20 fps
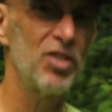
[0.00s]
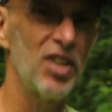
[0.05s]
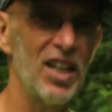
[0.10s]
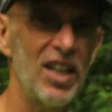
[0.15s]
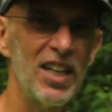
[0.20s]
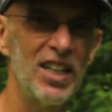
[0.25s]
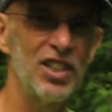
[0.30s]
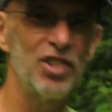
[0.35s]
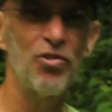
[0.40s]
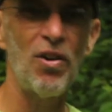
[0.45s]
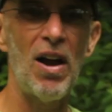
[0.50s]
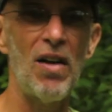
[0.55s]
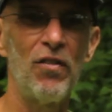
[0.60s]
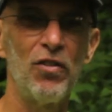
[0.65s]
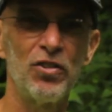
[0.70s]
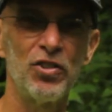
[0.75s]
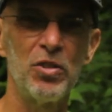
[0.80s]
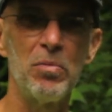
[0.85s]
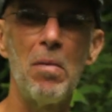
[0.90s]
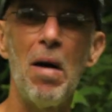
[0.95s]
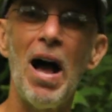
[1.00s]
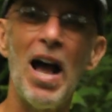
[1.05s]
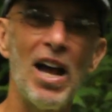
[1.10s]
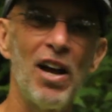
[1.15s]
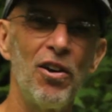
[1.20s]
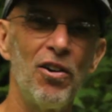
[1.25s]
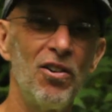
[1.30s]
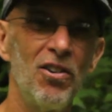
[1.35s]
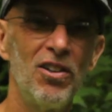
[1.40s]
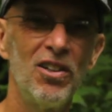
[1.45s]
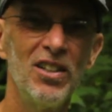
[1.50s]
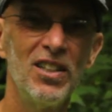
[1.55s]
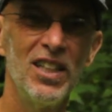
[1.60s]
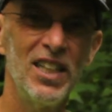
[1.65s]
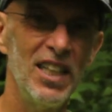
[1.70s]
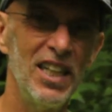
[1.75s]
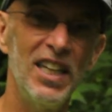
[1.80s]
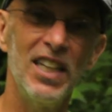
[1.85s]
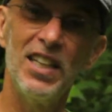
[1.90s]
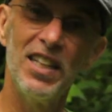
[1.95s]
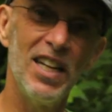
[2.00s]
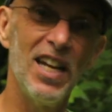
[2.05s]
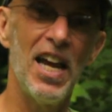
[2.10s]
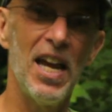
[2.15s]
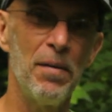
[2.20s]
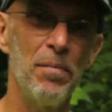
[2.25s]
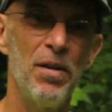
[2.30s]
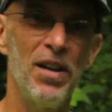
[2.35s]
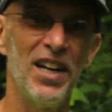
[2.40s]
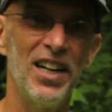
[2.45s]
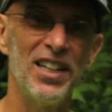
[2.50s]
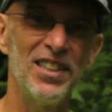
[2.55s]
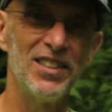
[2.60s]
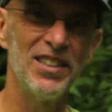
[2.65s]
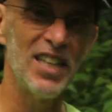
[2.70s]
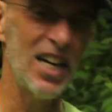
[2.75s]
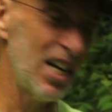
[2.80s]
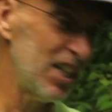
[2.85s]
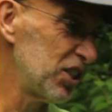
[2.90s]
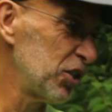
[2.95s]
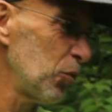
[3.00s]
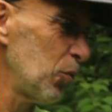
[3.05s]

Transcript: like it travels a mile in a minute. And it's a